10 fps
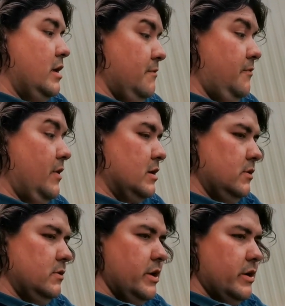a
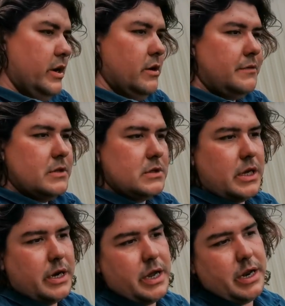fucking good gurney off, because it's
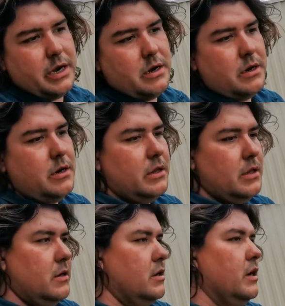going to need it. And
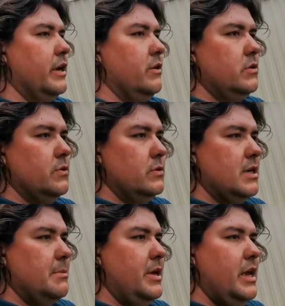then I've got to clean all the
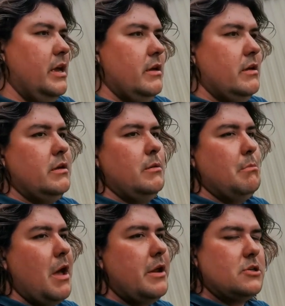tools up here.
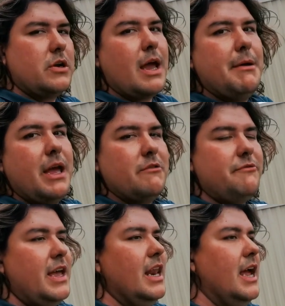Motor's got to come out of
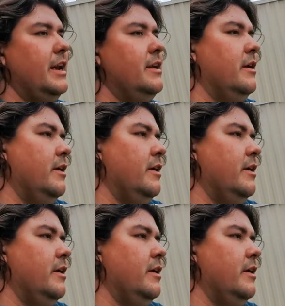the Fairlane.